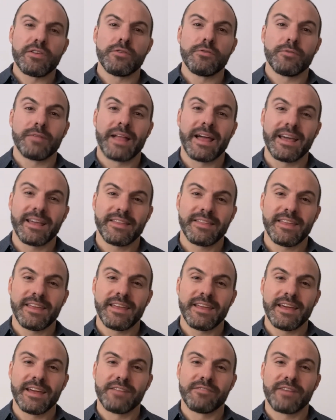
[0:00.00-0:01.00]
you like
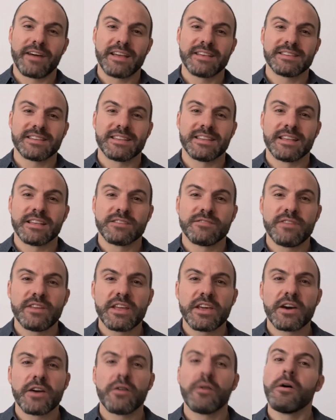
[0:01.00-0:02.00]
the advice in this
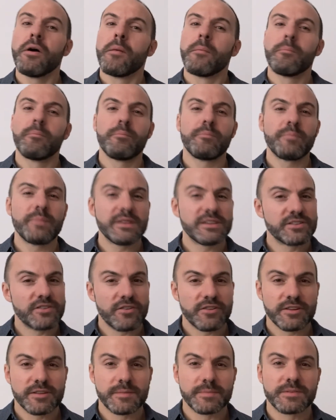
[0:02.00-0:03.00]
video, be
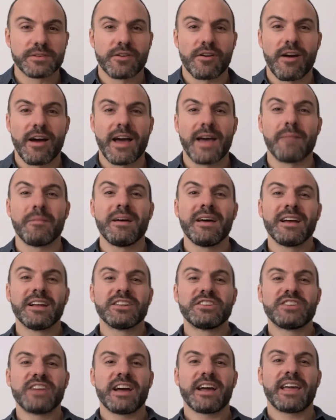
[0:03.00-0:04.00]
sure to subscribe,
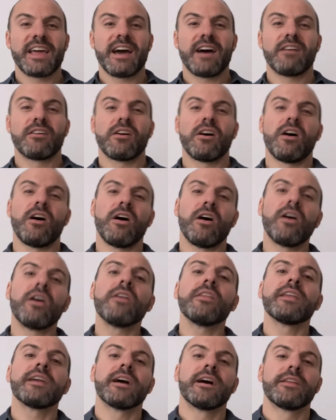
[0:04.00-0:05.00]
check out
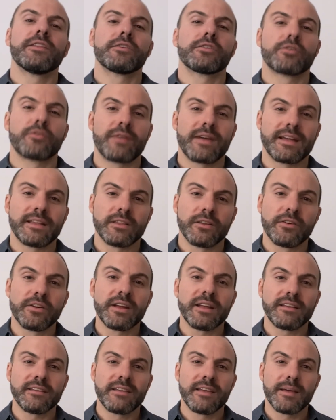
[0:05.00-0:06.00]
all the other great
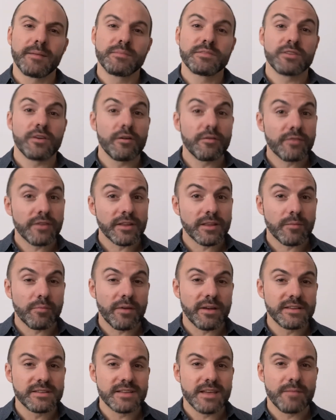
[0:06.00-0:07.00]
learning tips over at the
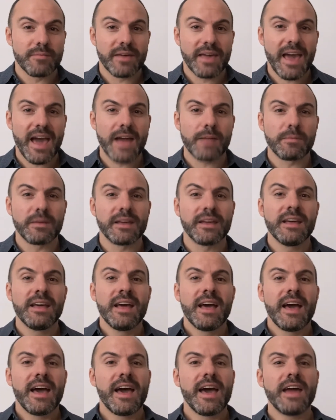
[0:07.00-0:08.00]
Brainscape Academy,
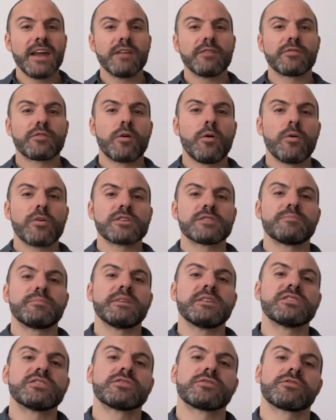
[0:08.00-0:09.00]
and of course
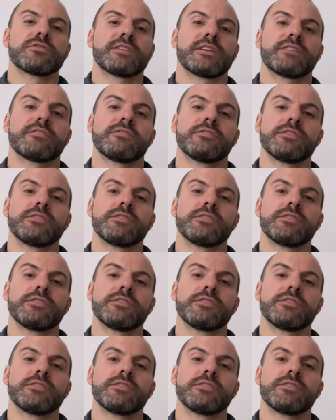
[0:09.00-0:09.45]
be sure that you're